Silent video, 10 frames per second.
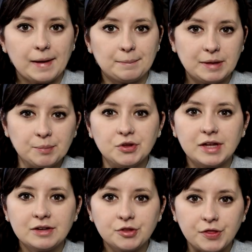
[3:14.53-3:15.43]
And people
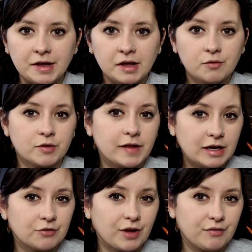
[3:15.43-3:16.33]
tend to think of, when they
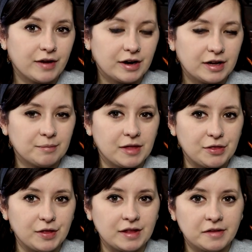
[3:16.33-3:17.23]
hear vivarium, they
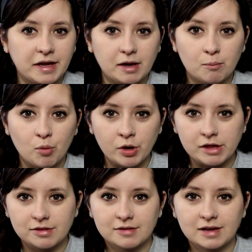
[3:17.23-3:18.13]
think like a
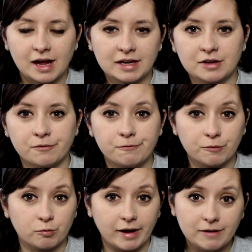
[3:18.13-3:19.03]
moist kind of
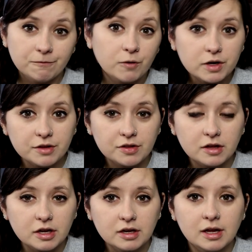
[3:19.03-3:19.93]
rainforest
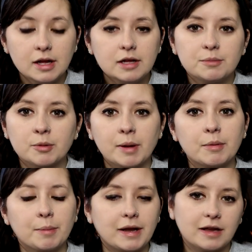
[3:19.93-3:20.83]
look.
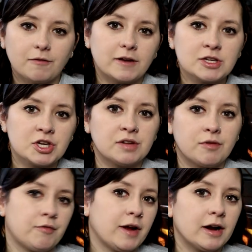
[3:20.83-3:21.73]
Remember, by definition, a
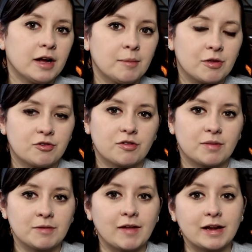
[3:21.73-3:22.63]
vivarium is just
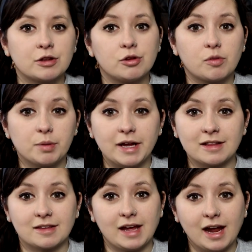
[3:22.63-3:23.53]
something that includes
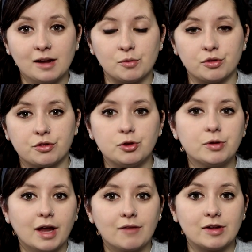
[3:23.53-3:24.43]
plants and animals. So you
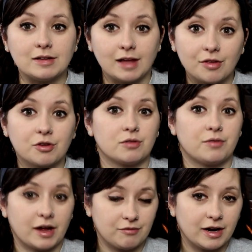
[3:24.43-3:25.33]
could have a desert
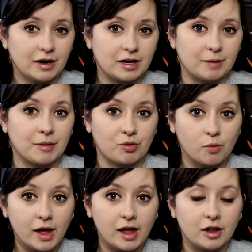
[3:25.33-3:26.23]
vivarium as
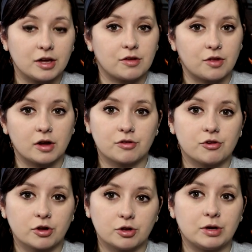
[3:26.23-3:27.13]
well, as long as
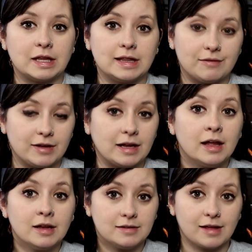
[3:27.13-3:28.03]
you're including living
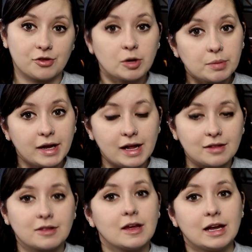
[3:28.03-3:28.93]
desert
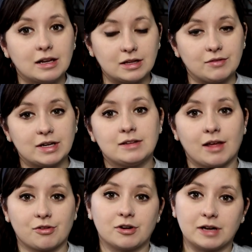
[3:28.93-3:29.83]
plants and a living
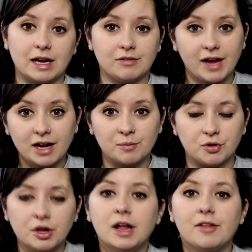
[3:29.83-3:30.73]
desert native
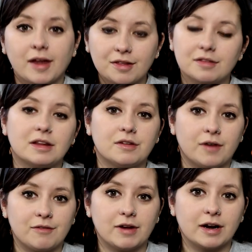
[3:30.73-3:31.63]
animal. That is still a
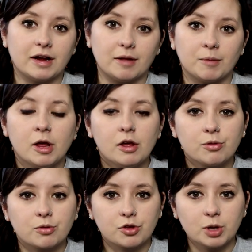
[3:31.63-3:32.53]
vivarium.
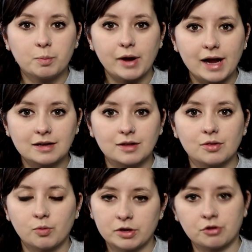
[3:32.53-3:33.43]
So it's good
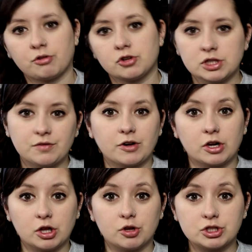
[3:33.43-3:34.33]
practice when you're searching for
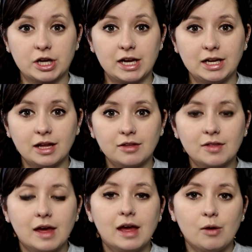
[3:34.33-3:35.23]
enclosure
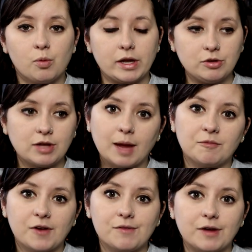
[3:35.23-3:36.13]
ideas. When you
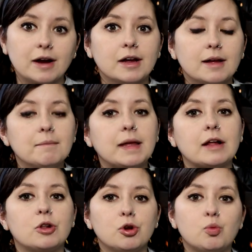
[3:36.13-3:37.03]
type vivarium,
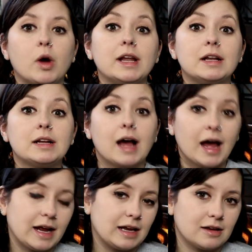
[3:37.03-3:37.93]
include what
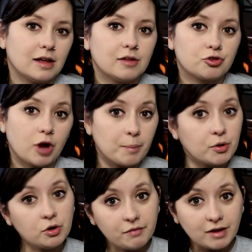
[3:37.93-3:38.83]
kind?
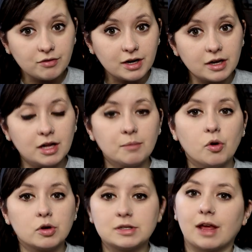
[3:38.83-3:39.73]
Tropical vivarium
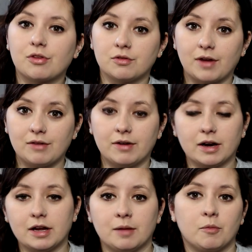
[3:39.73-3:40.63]
or desert
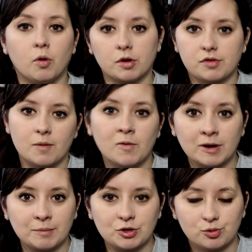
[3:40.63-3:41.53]
vivarium or
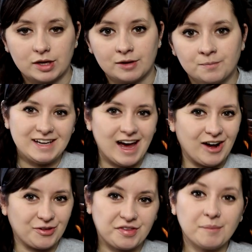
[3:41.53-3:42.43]
somewhere in between.
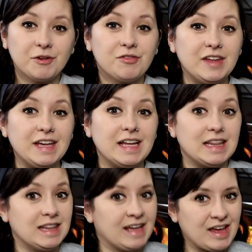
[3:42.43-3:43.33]
Now, some of the
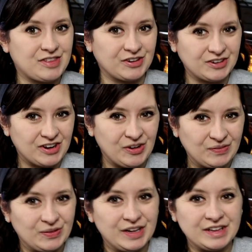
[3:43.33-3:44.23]
lesser
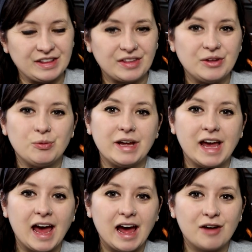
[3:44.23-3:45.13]
known ones. We
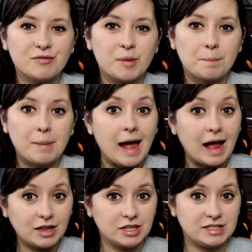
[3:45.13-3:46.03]
have
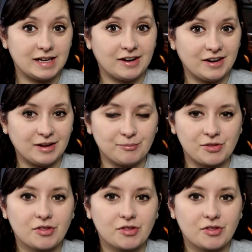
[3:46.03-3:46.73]
paludariums.